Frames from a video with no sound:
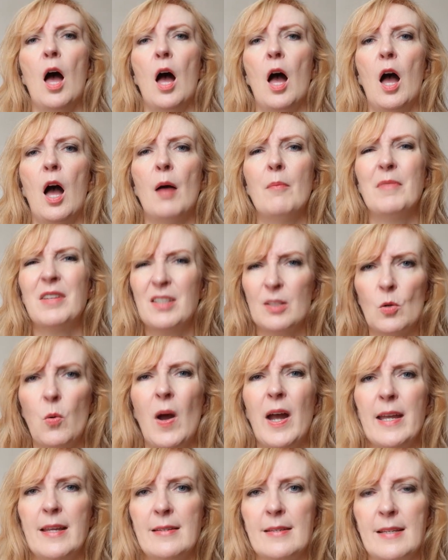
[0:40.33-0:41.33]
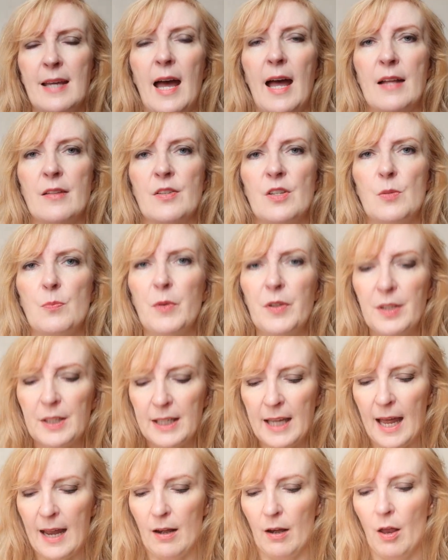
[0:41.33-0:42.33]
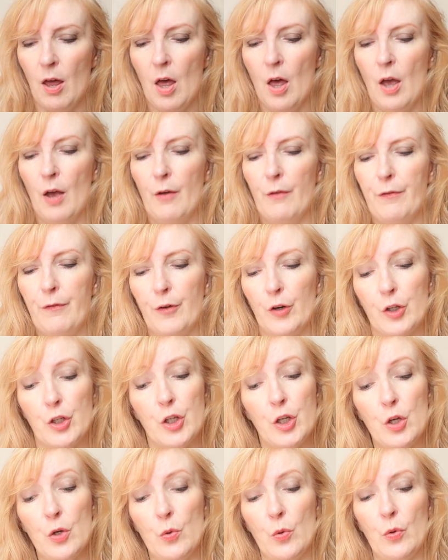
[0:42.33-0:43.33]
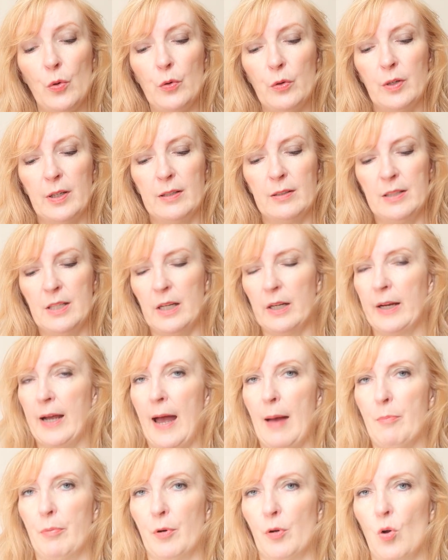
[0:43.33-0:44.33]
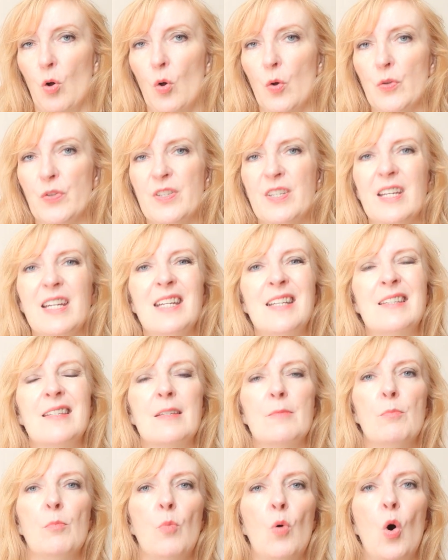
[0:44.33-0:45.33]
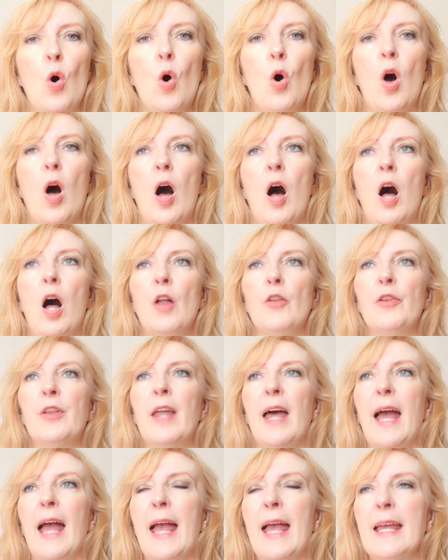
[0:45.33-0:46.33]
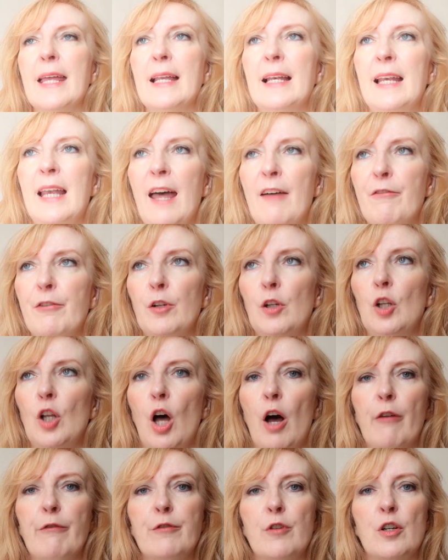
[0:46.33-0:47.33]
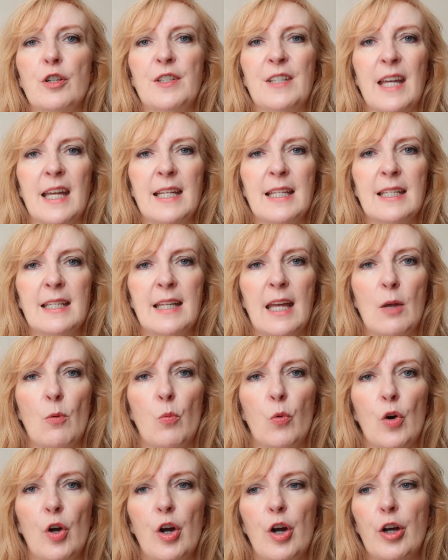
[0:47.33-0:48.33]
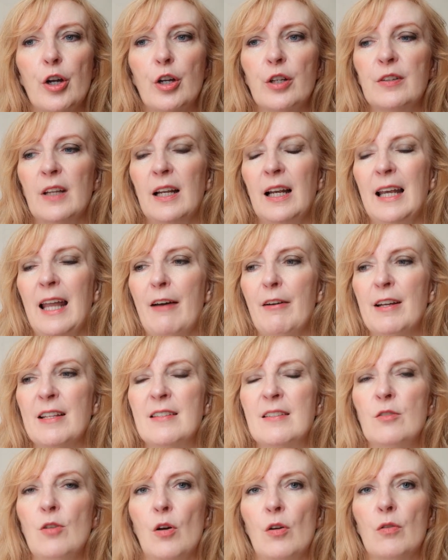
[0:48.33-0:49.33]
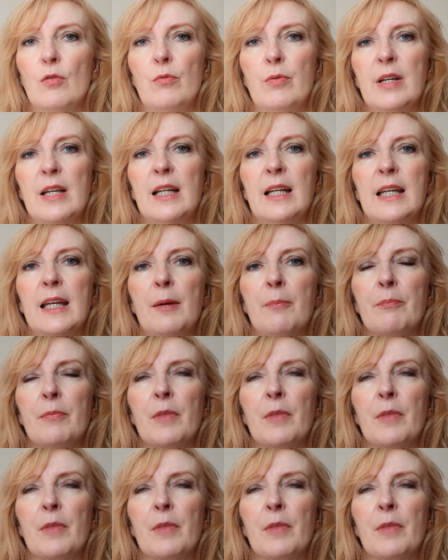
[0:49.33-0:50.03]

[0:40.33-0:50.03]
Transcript: Um, it's quite intense. But again, for you, dear Capricorns, it's more on a level of your day-to-day -day work. It's not really,